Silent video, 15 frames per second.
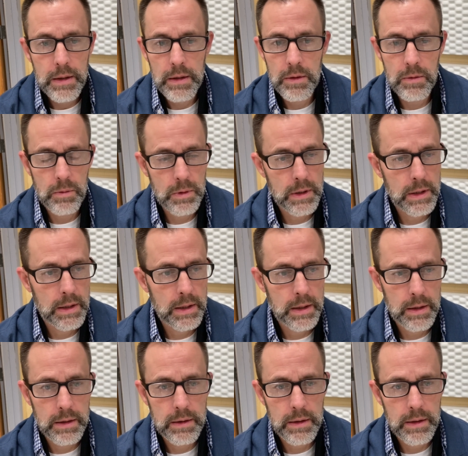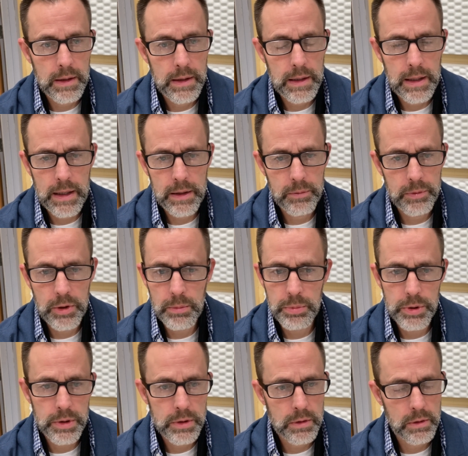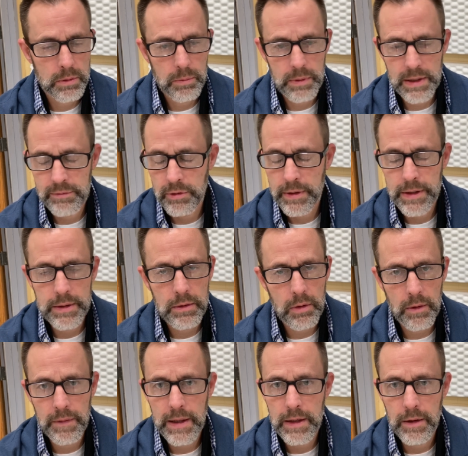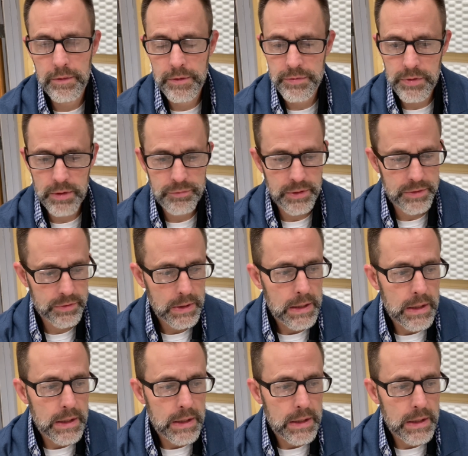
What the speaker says: or iRealBook or whatever that all that other stuff is.